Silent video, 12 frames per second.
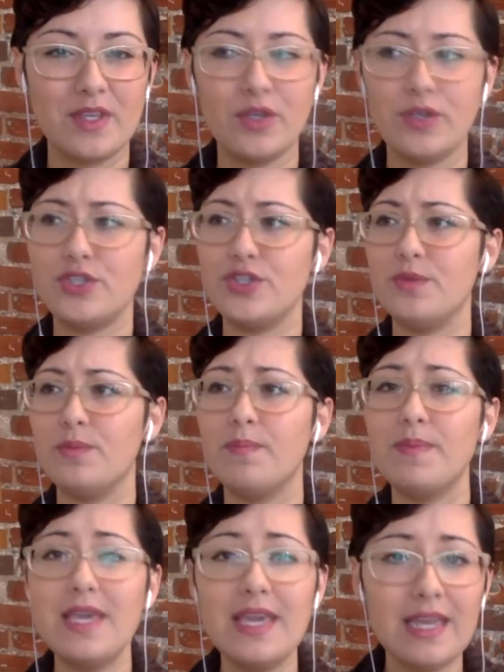Could you
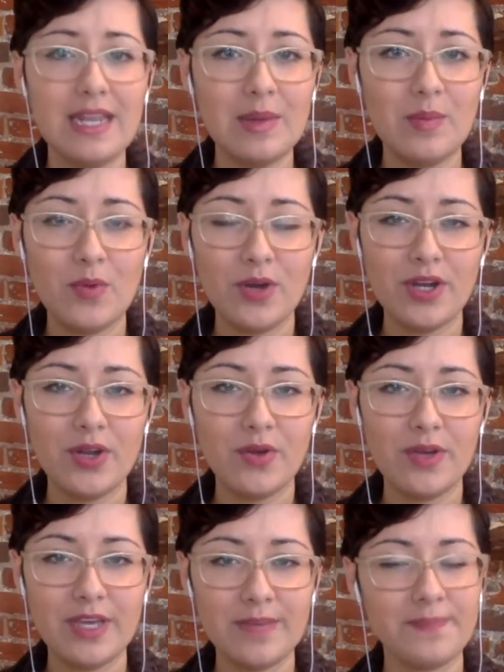be any more
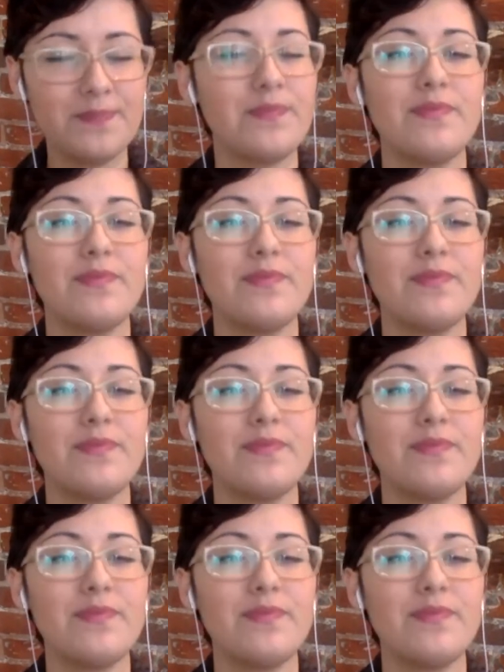annoying?